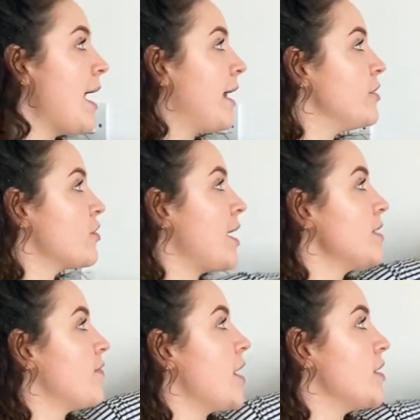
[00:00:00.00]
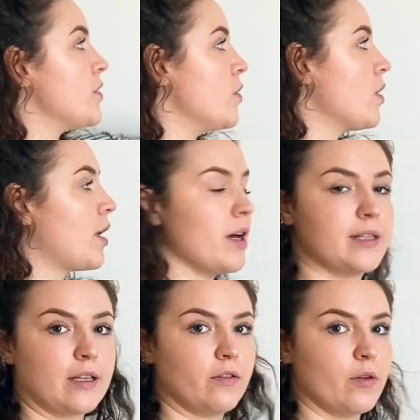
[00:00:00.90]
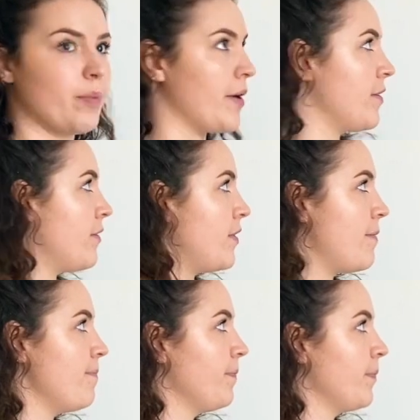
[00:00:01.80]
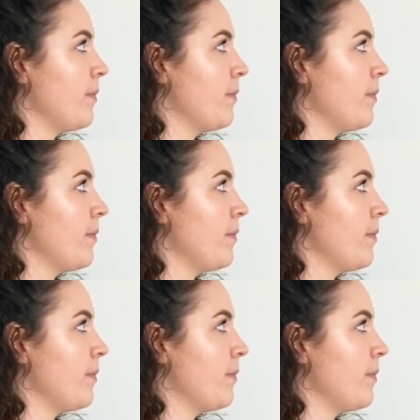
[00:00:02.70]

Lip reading: and a transversal cutting through both of them.